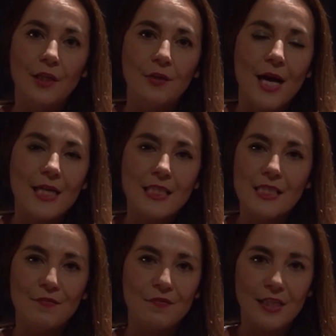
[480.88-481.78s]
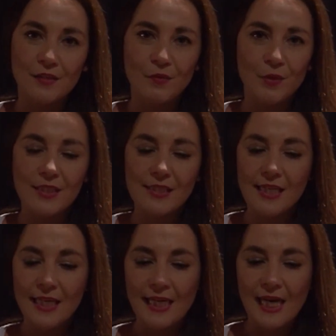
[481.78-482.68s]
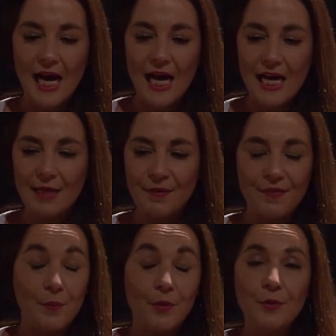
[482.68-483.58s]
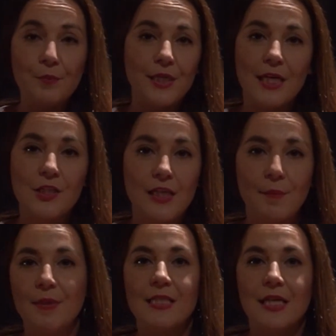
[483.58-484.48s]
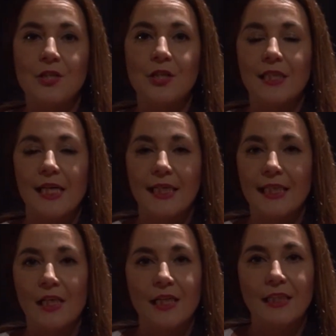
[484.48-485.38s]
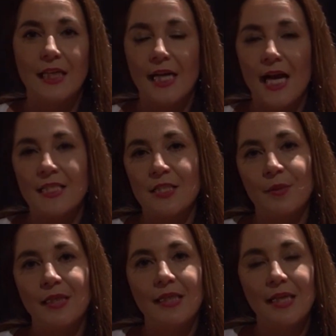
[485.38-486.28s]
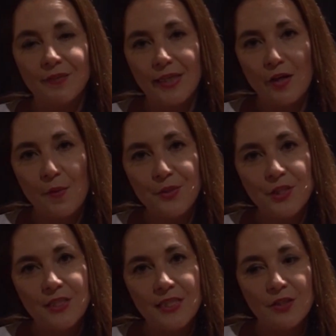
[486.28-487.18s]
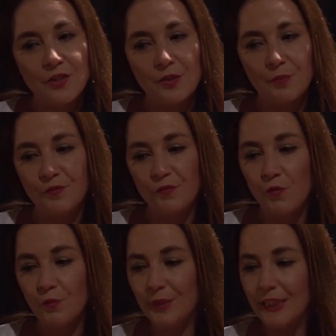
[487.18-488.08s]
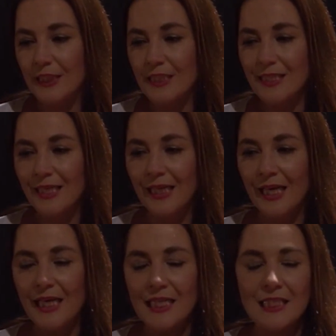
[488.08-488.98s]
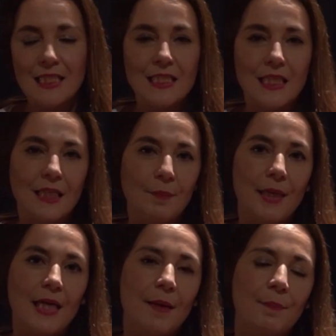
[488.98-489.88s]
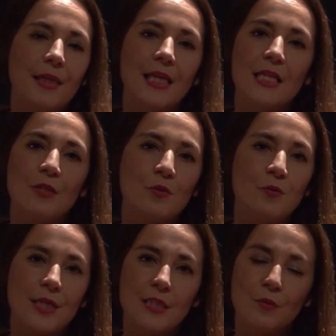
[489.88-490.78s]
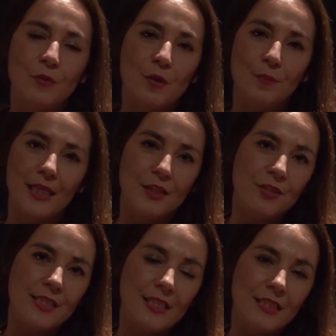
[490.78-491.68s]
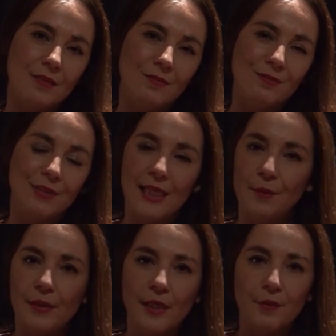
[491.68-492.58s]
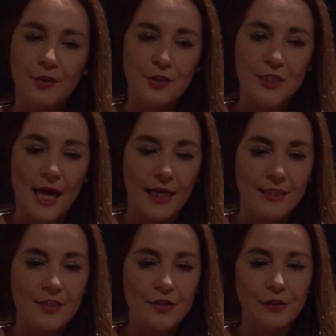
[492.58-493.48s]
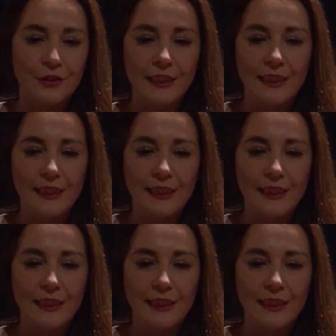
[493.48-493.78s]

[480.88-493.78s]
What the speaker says: new actors find a voice. If they weren't production companies like Sugar Daddy, a lot of young actors would never get the opportunity to perform because existing big companies or directors would not be interested in really working with new talent. So